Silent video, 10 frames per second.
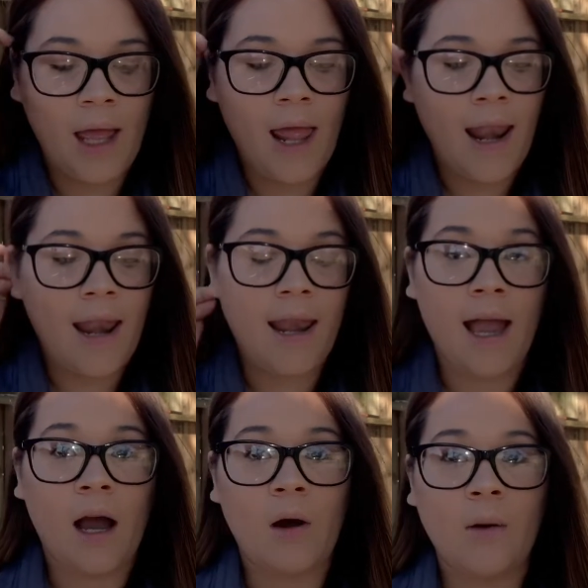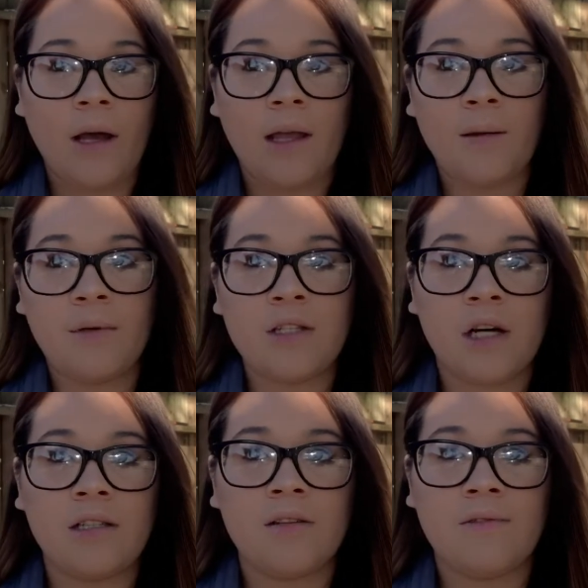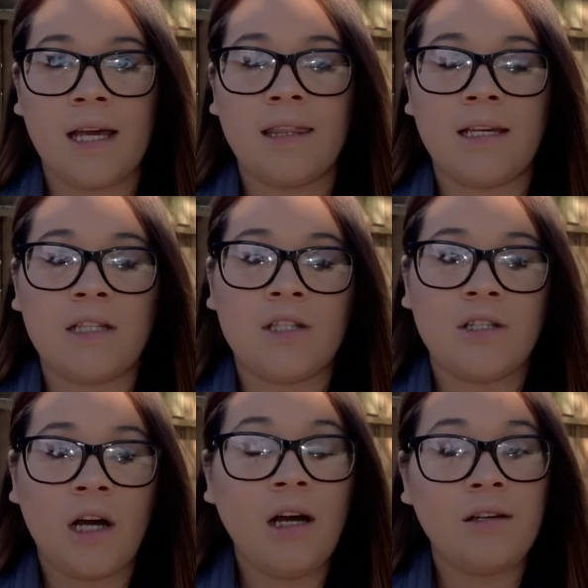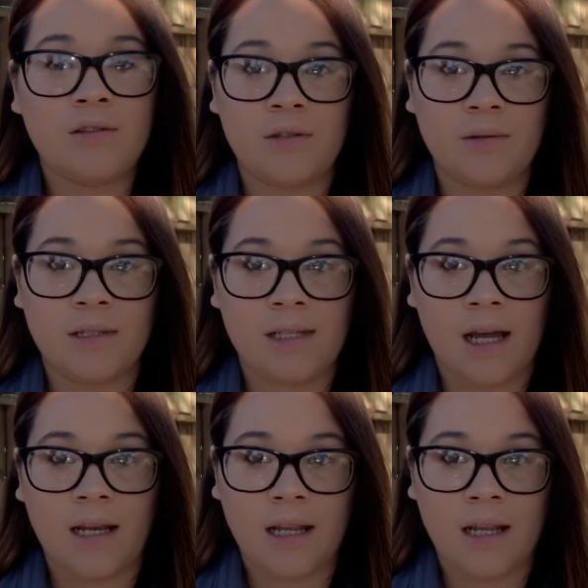now Emma's cause of death is not a suicide.